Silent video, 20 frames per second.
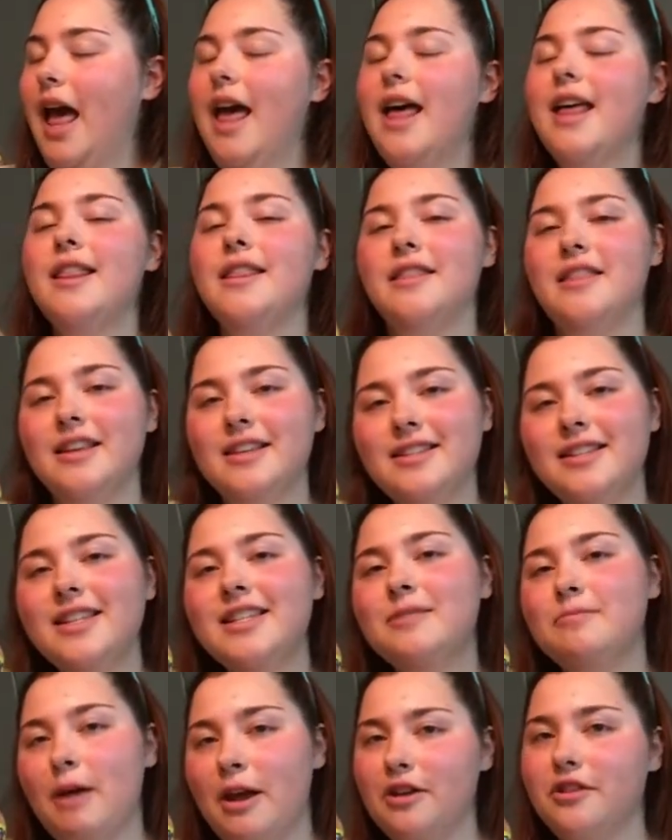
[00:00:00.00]
This is
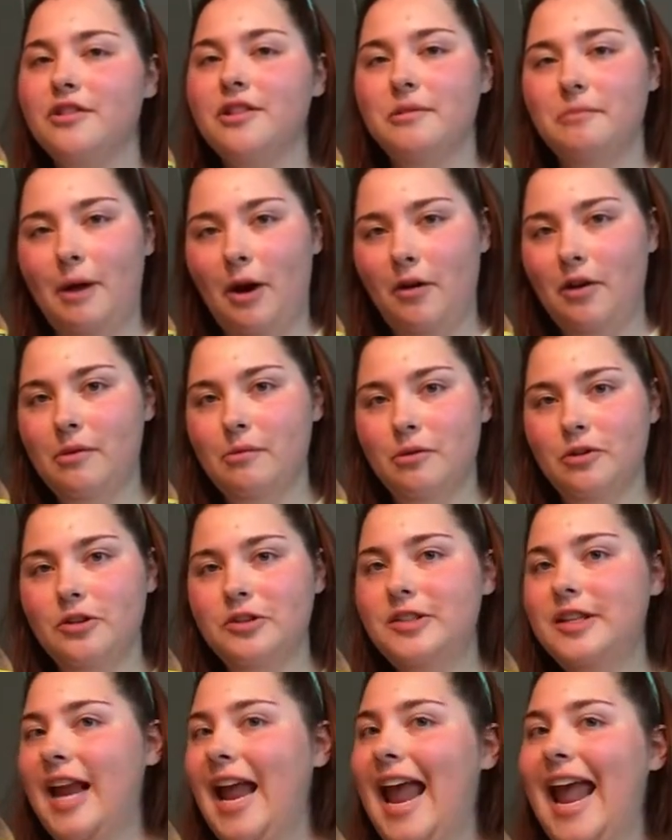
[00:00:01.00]
better than Maui Burst,
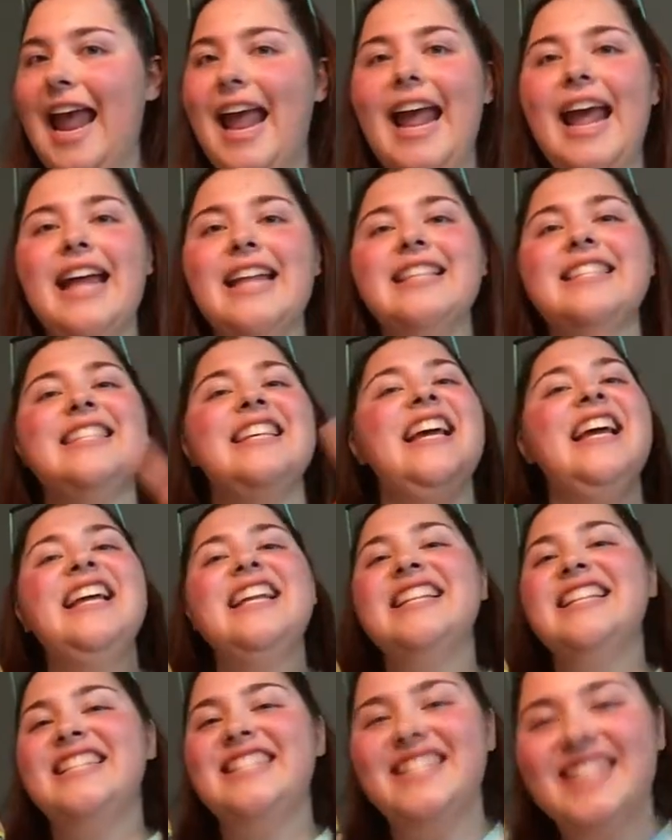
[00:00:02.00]
hands
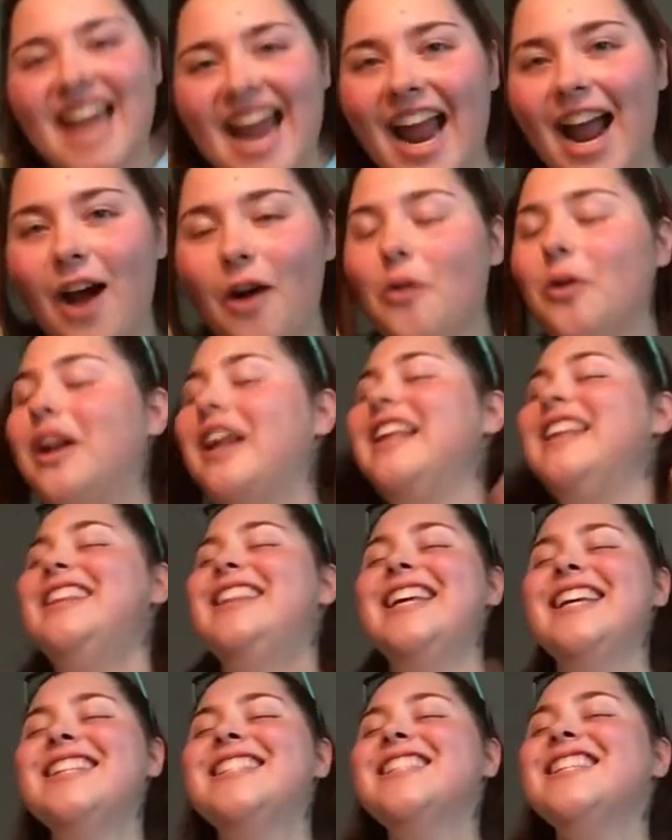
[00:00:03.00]
down.
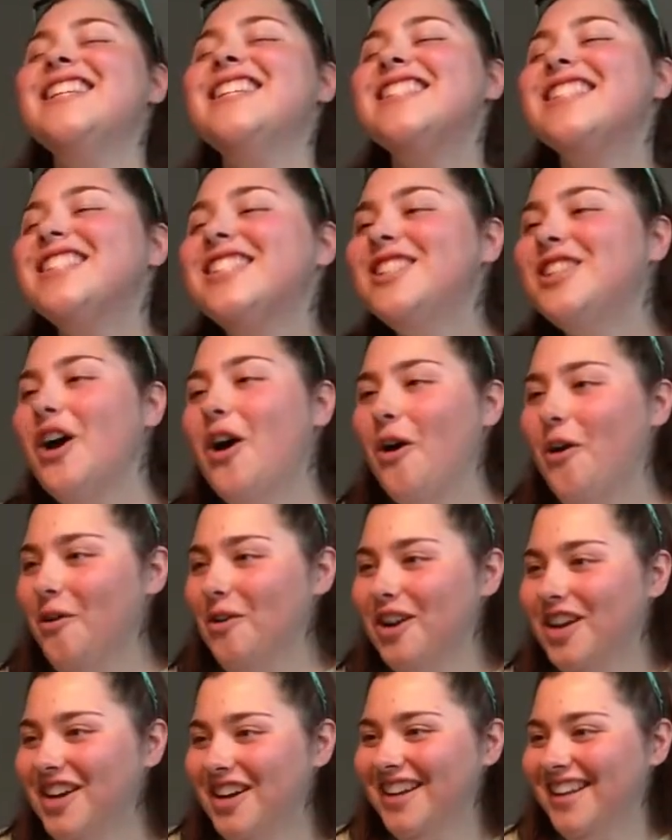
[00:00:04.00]
This is so
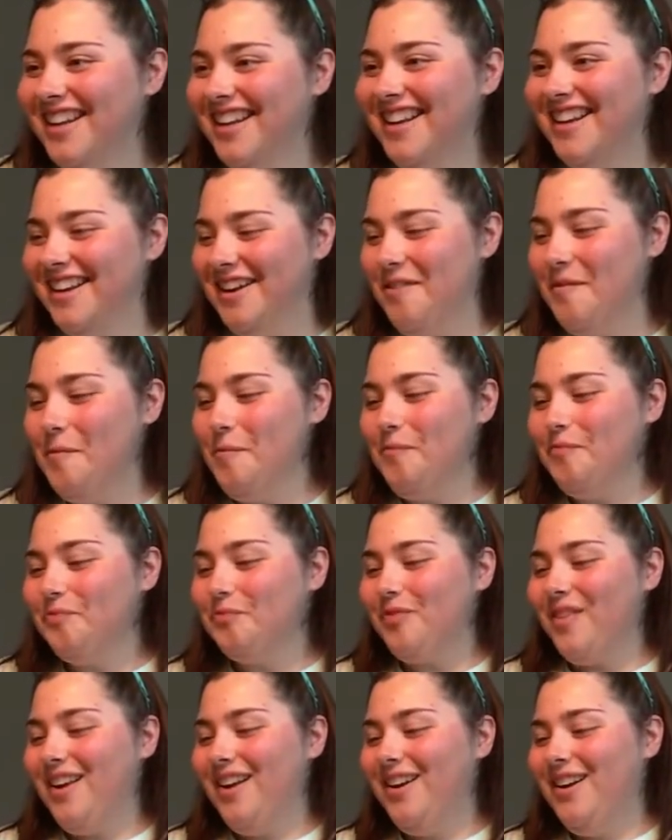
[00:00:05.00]
good.
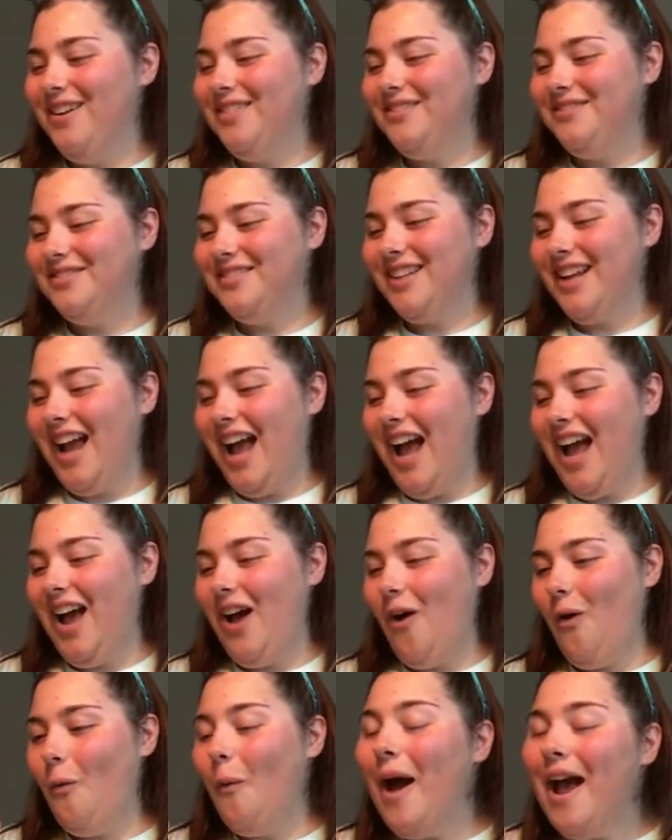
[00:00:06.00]

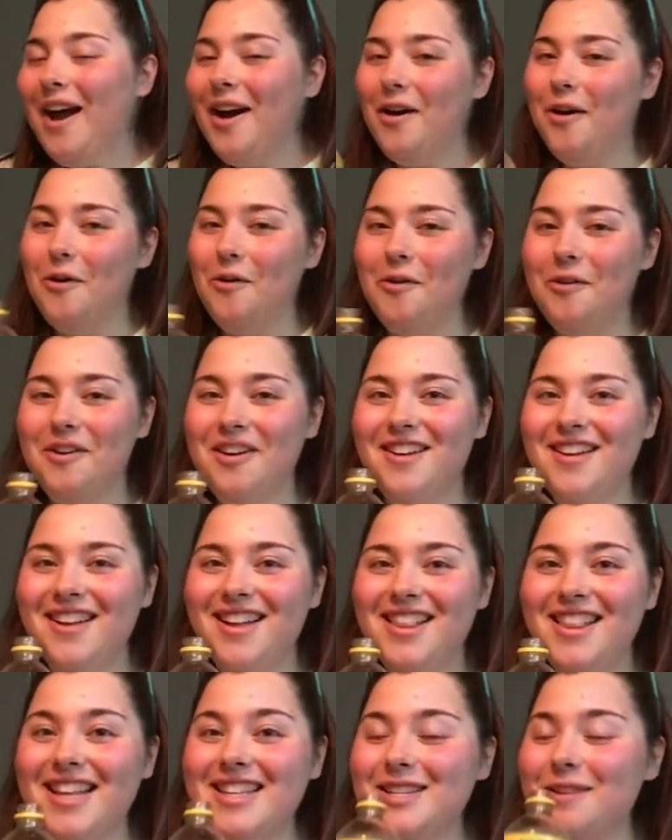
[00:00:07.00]
Wow,
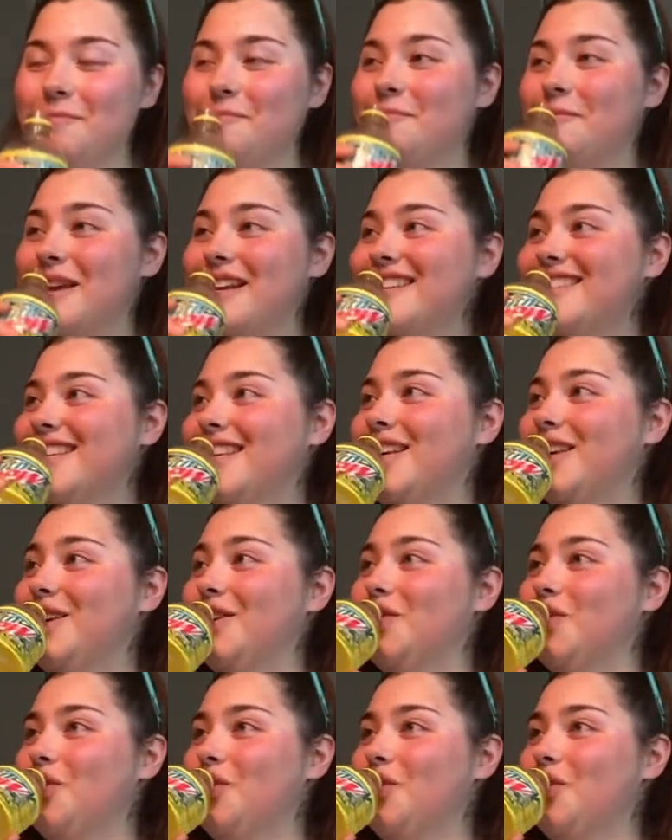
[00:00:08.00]
that's amazing.